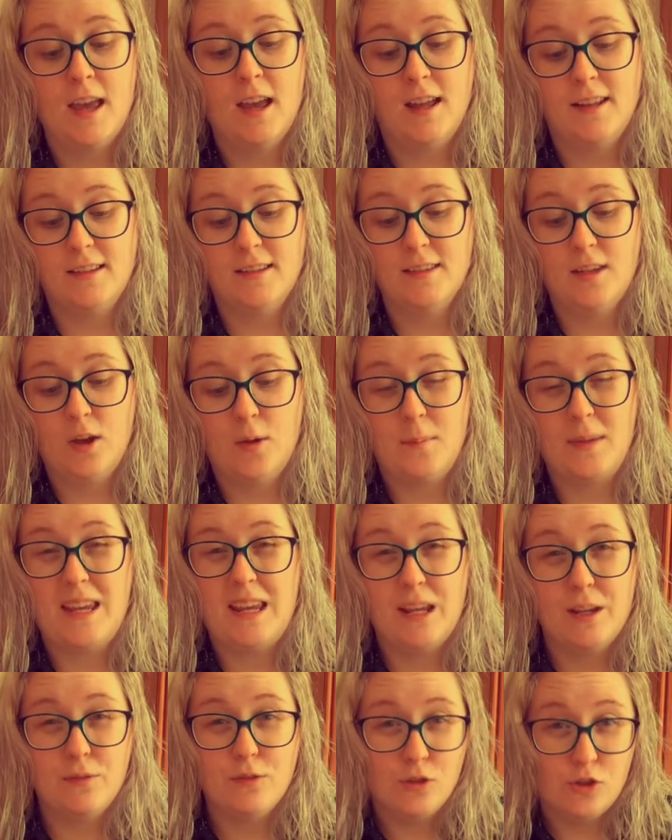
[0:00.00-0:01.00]
and some
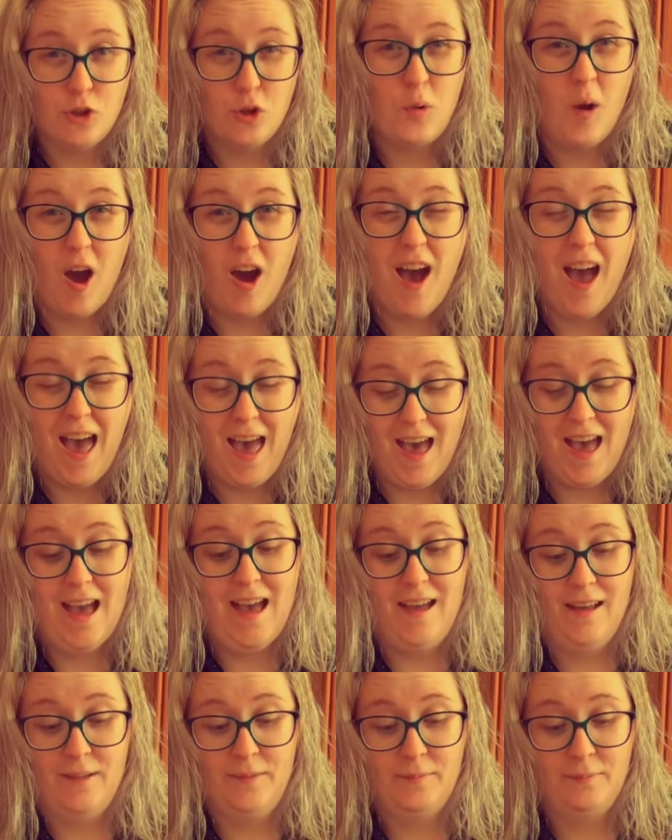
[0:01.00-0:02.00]
even to her
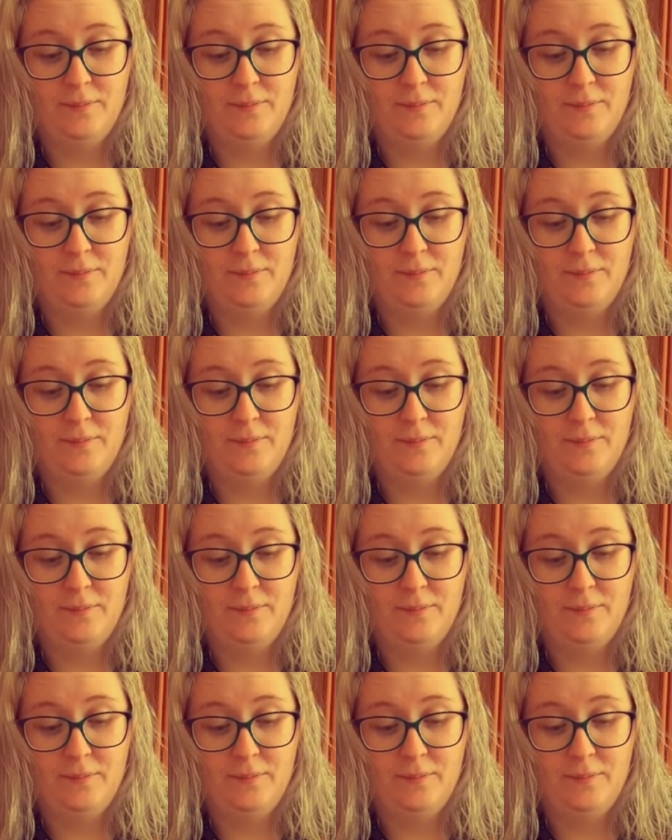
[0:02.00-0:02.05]
hair.